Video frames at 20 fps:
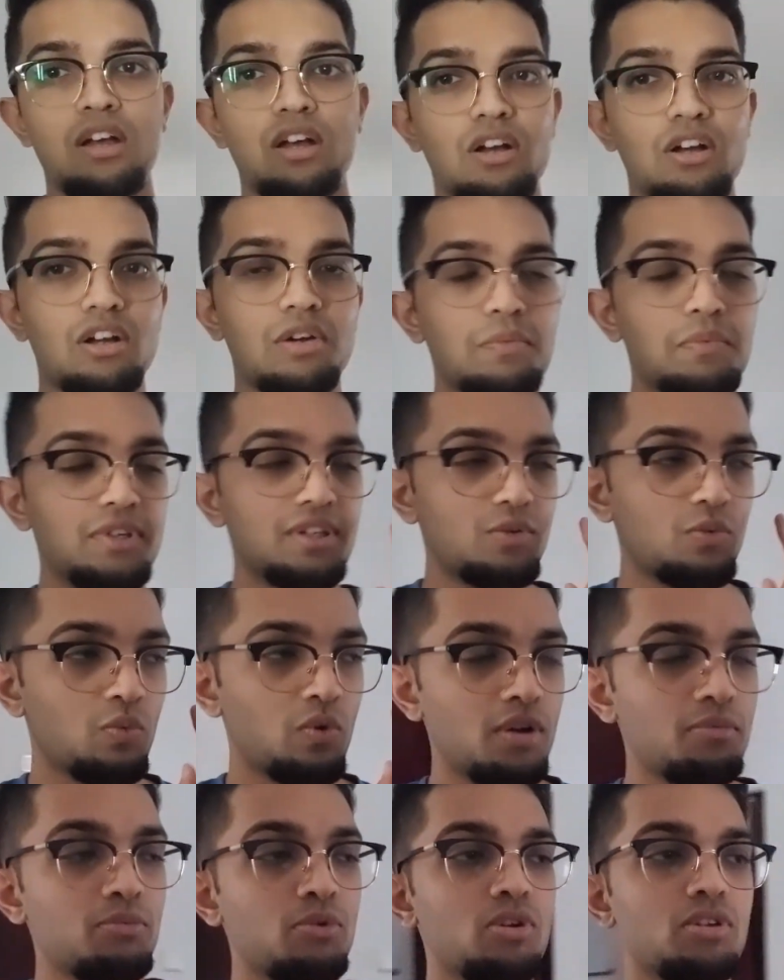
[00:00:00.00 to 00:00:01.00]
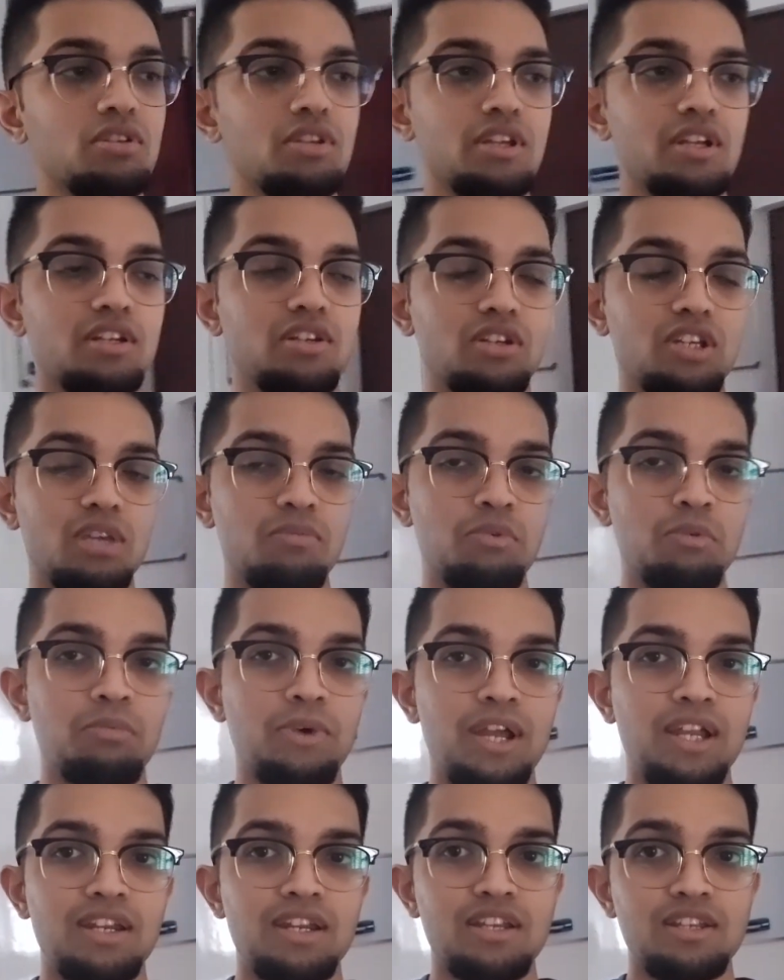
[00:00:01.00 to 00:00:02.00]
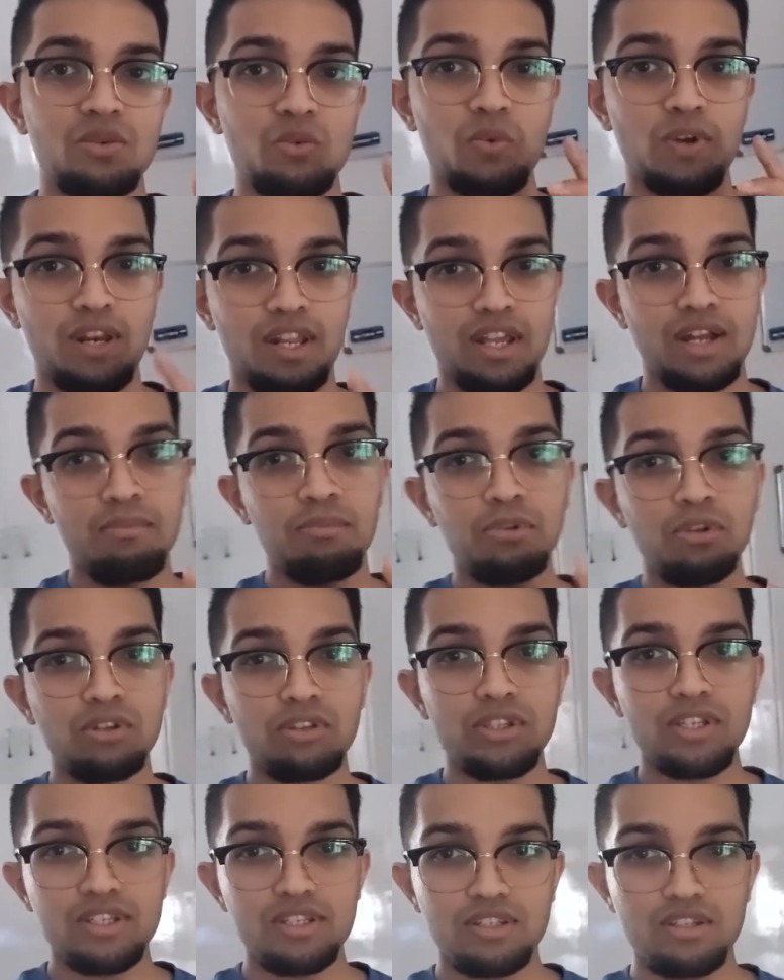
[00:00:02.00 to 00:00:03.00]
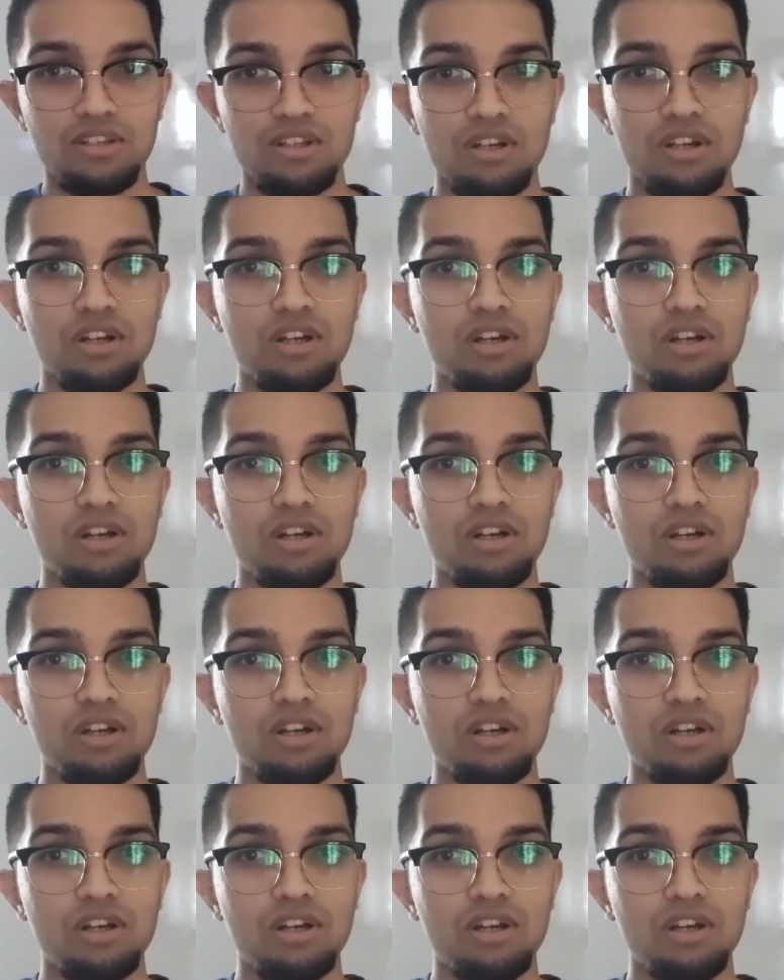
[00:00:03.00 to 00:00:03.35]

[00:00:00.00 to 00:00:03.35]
One more thing to keep in mind is when I upload this,